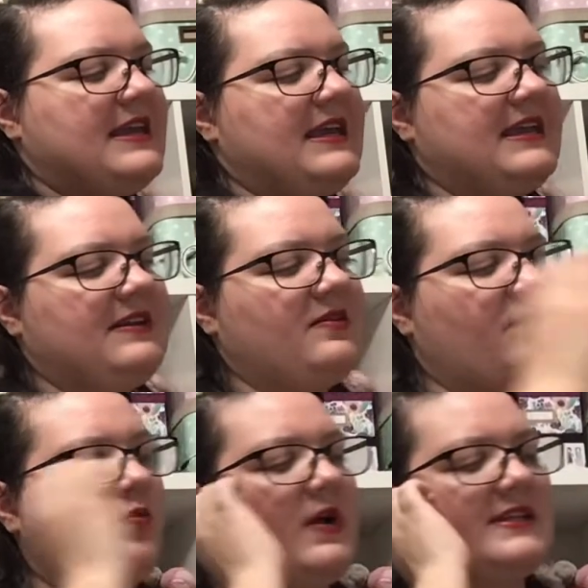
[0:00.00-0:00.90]
It
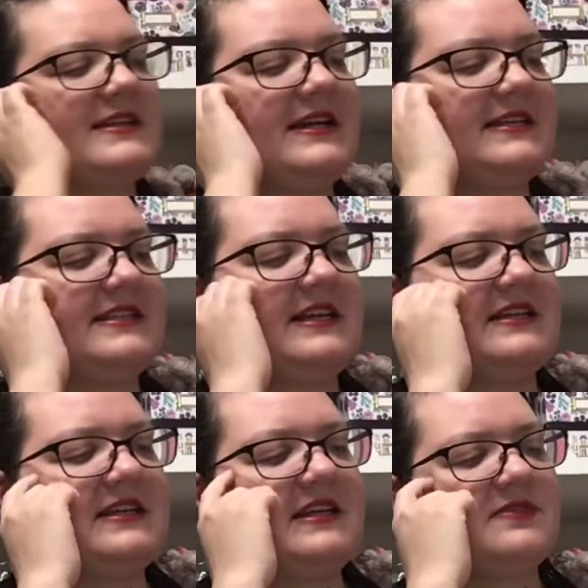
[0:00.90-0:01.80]
was not
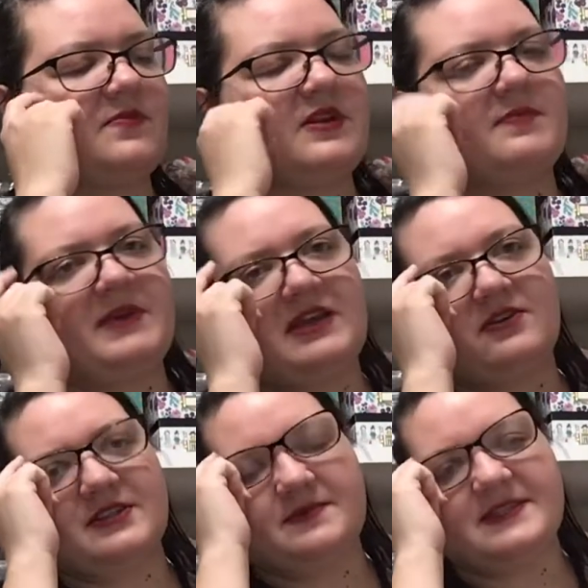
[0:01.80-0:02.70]
intended as one of my
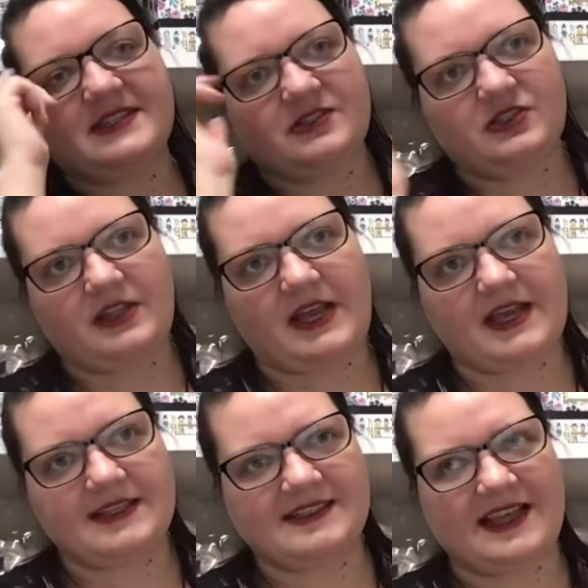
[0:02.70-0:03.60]
Christmas in
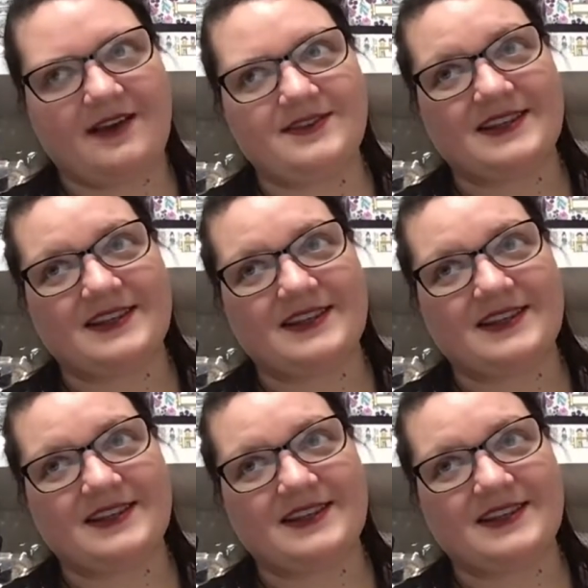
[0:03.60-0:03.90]
July sals.